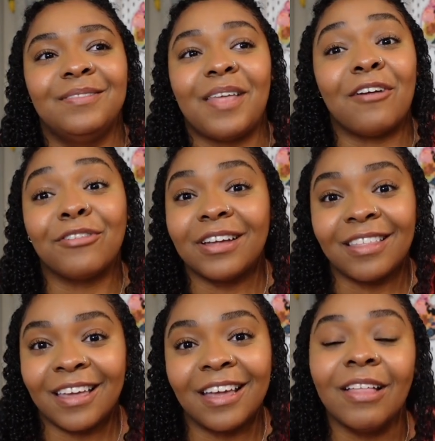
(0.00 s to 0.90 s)

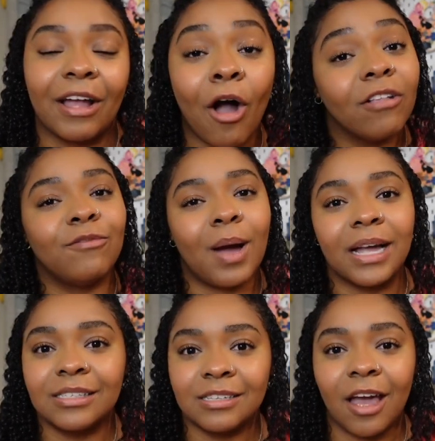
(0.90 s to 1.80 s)
everything, like all of
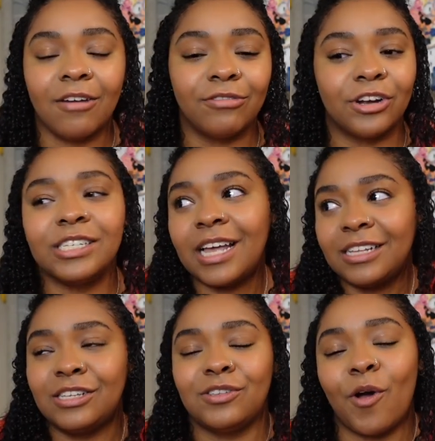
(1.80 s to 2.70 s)
my stuff. Chris
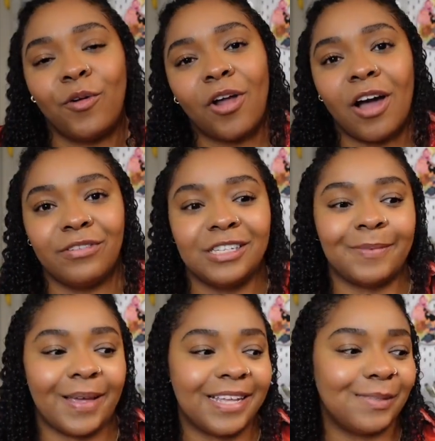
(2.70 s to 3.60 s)
has his own office
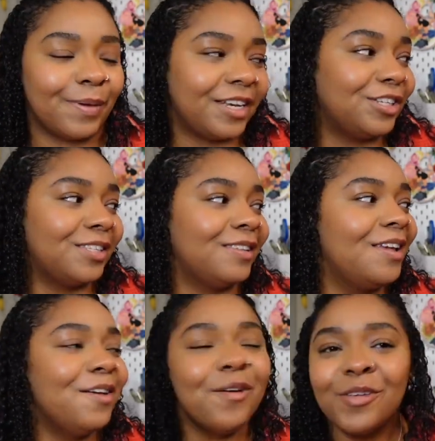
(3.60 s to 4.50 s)
space, but it's just
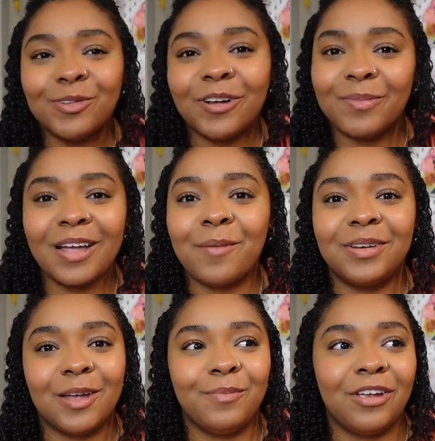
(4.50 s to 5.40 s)
sort of become a
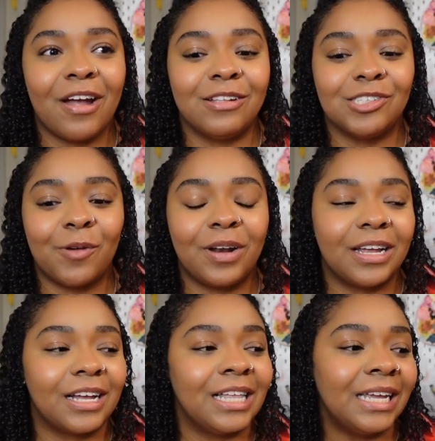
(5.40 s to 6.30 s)
dumping ground. So I want to
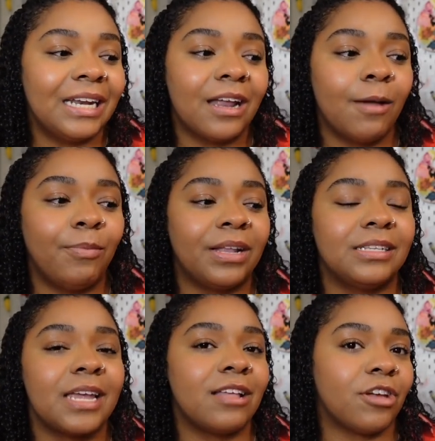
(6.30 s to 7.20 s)
clean it up and
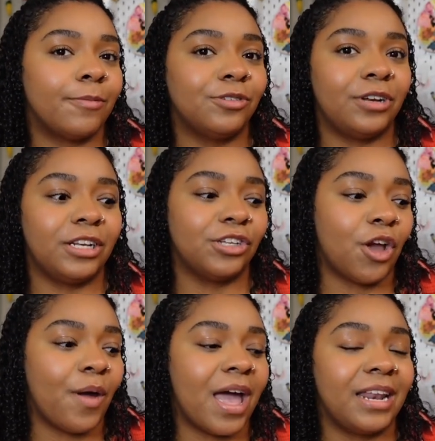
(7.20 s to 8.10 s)
take the opportunity to
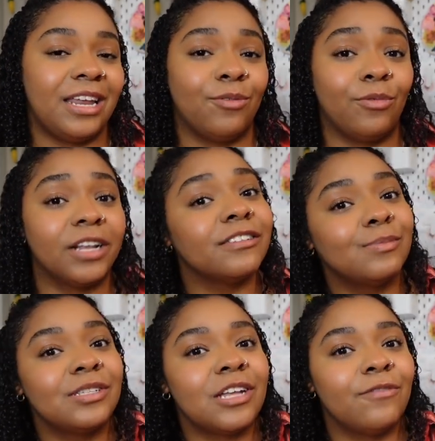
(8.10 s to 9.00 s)
go ahead and get rid of
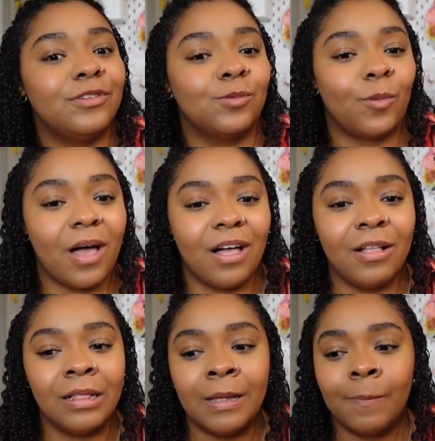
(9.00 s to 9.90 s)
some stuff as
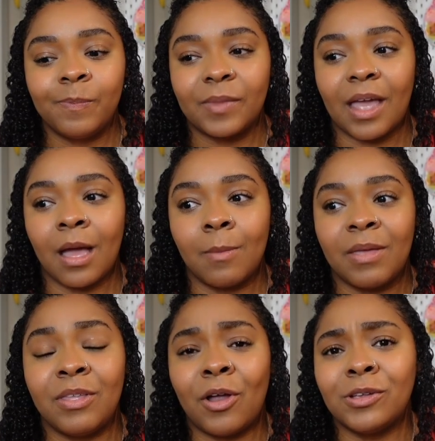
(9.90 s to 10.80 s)
well. Um,
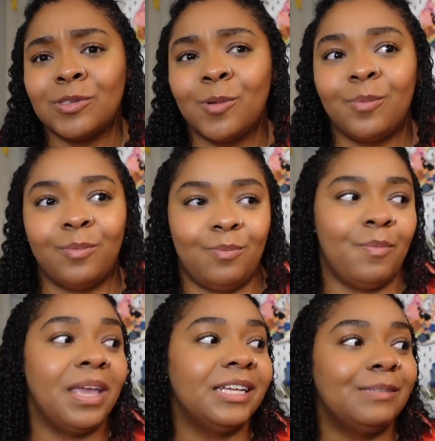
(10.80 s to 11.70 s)
and then also
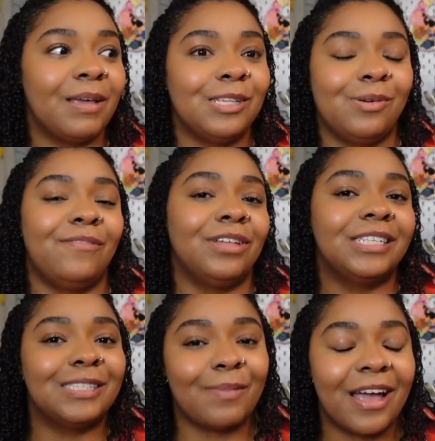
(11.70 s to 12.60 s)
make a space where I feel
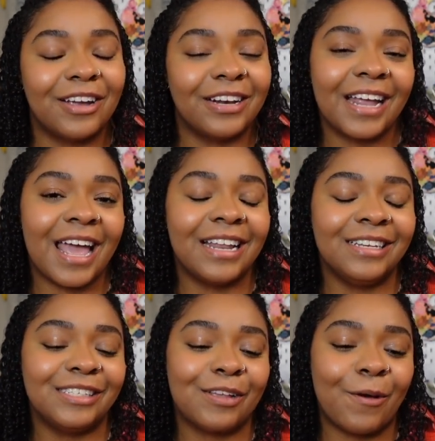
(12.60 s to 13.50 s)
inspired
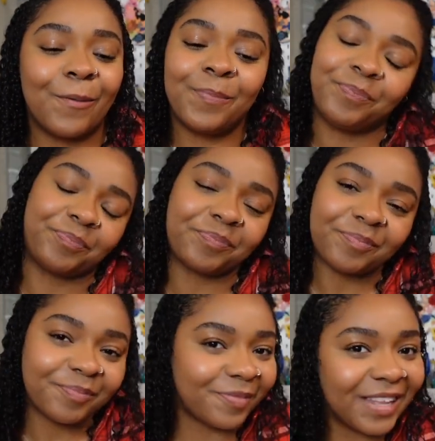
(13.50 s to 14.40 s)
again. So
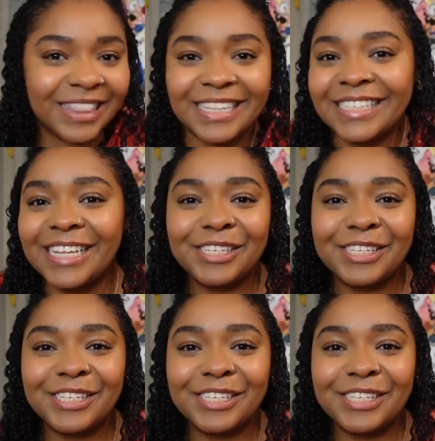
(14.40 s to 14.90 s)
let's get